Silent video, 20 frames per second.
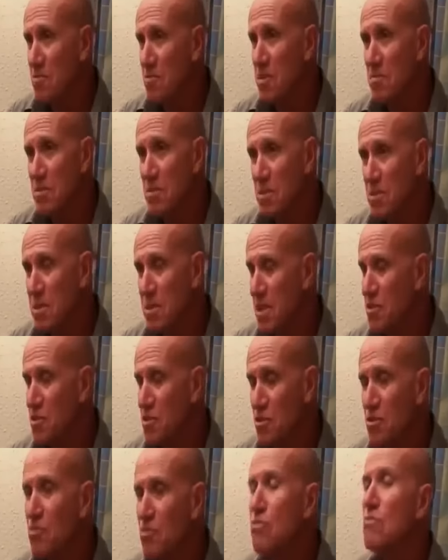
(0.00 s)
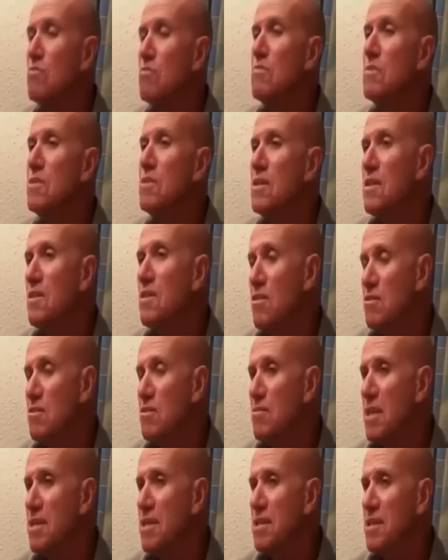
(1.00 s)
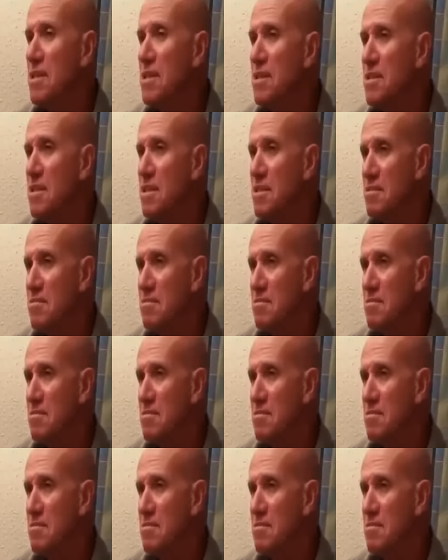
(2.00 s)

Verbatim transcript: A lot of people assume automatically